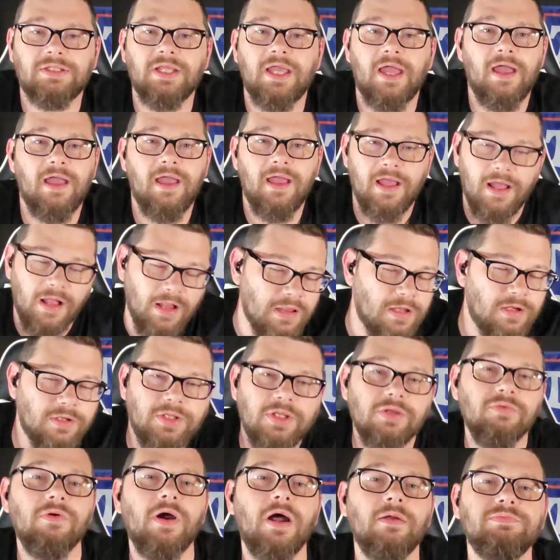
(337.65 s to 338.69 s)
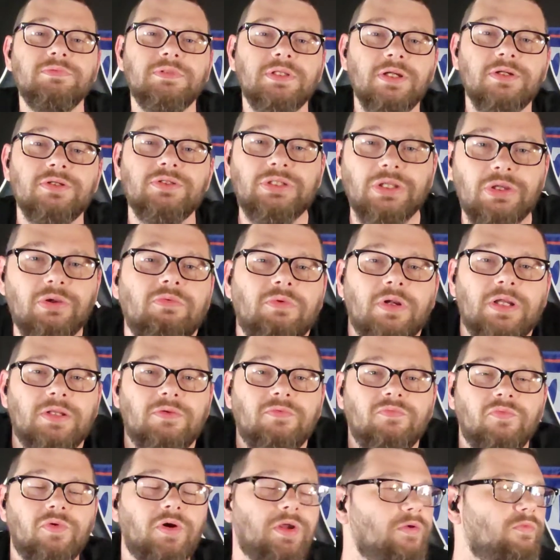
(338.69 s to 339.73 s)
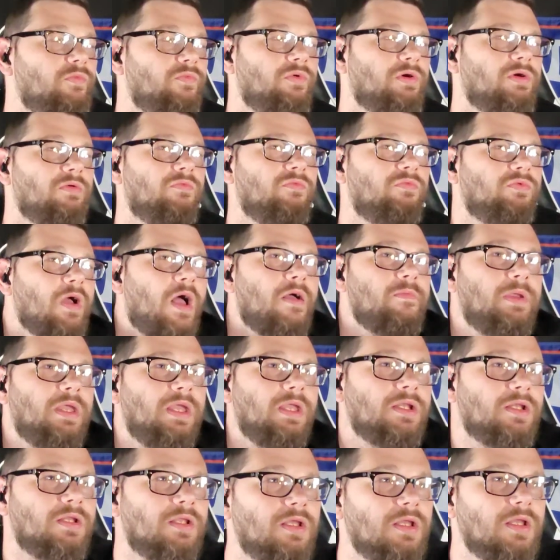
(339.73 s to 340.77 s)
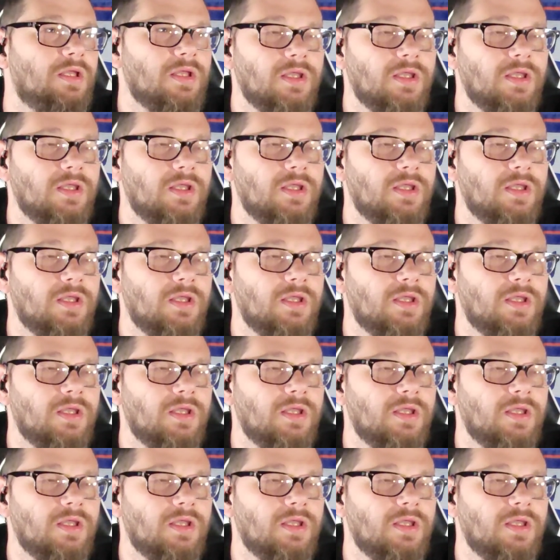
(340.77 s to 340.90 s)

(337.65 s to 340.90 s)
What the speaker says: the hell are you up there doing? What I mean,